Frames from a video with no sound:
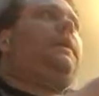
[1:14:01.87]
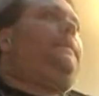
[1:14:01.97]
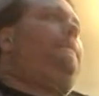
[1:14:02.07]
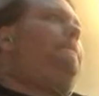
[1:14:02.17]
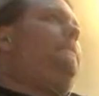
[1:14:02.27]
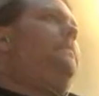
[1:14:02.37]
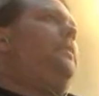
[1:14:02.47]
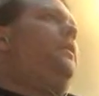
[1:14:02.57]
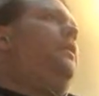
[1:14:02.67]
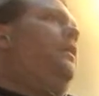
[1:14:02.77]
Yep.
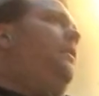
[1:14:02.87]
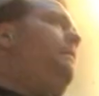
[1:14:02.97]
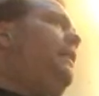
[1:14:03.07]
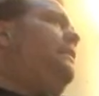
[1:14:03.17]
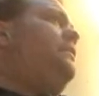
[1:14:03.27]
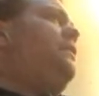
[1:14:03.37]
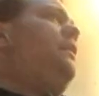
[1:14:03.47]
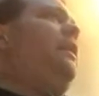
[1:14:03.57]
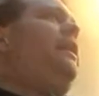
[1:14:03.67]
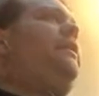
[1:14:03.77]
Okay.
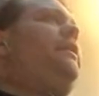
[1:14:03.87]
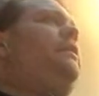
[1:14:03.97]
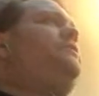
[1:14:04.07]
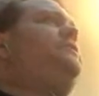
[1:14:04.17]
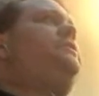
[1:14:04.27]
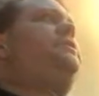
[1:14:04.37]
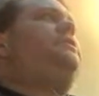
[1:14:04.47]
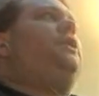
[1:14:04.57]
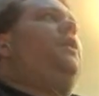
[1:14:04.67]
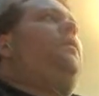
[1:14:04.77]
But
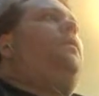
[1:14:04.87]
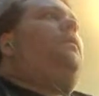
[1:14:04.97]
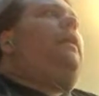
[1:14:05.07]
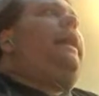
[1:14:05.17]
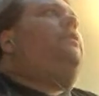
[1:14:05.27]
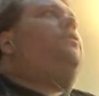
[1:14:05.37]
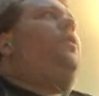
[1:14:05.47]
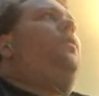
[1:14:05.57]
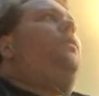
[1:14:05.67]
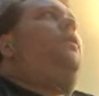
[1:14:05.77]
I don't
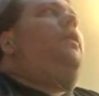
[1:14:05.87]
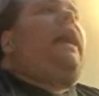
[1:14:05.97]
know.